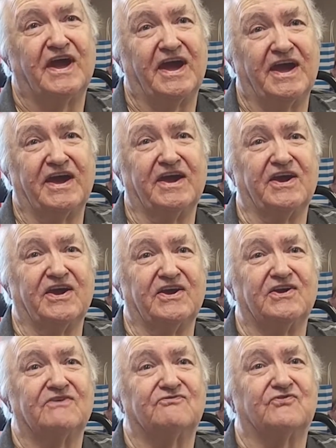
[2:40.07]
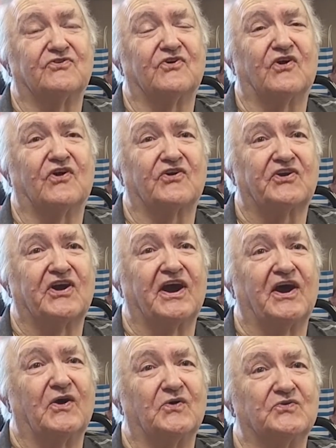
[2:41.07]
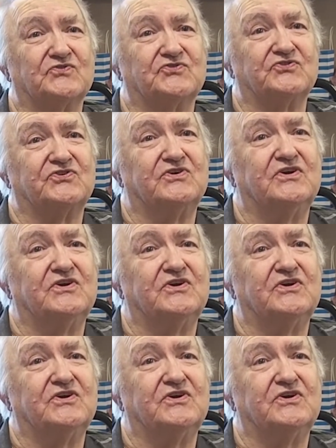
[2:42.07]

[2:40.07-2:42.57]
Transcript: hay for our cows.